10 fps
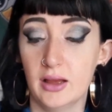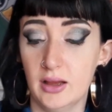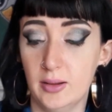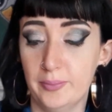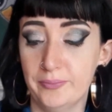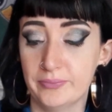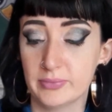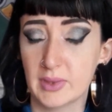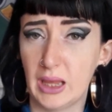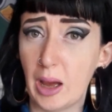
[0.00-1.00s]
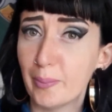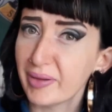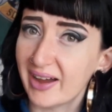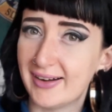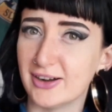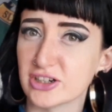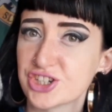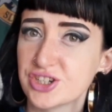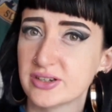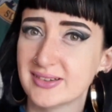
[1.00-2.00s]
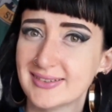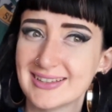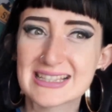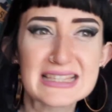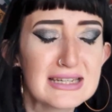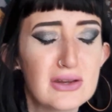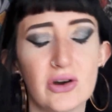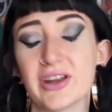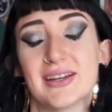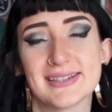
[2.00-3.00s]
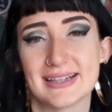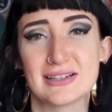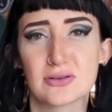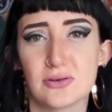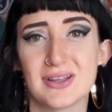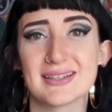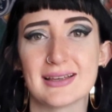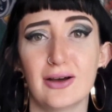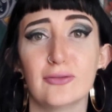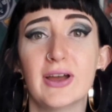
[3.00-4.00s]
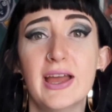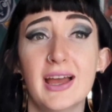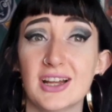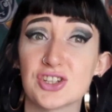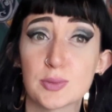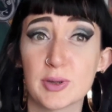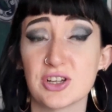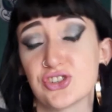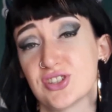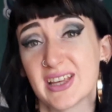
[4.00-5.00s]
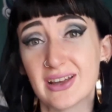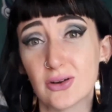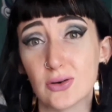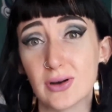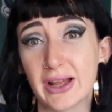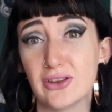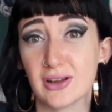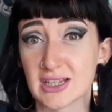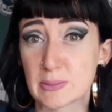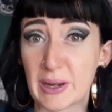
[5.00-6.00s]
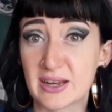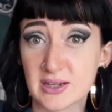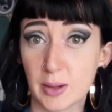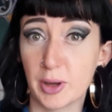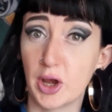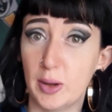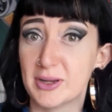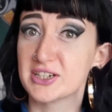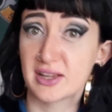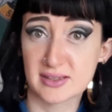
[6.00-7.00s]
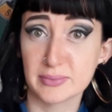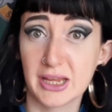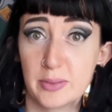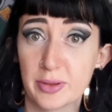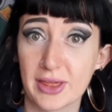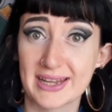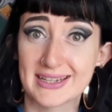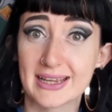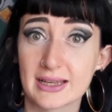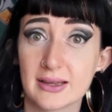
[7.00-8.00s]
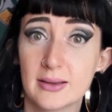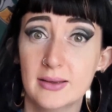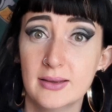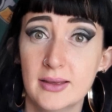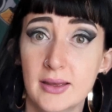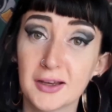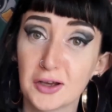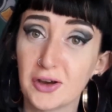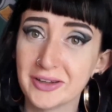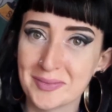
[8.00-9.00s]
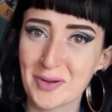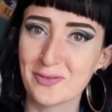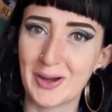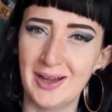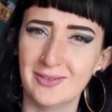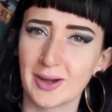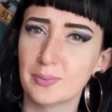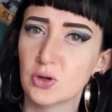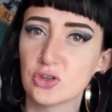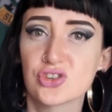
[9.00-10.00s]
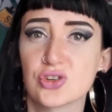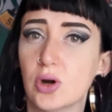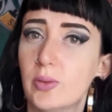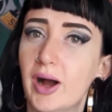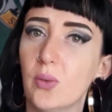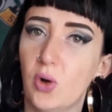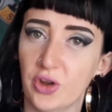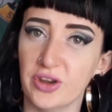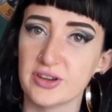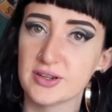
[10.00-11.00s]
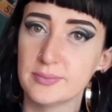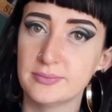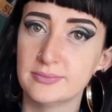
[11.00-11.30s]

a bit harsh. It's not a nice thing to call yourself. And just because you're single and you like spending time at home, it doesn't make you pathetic. Con number 5, I'm not sure what I want.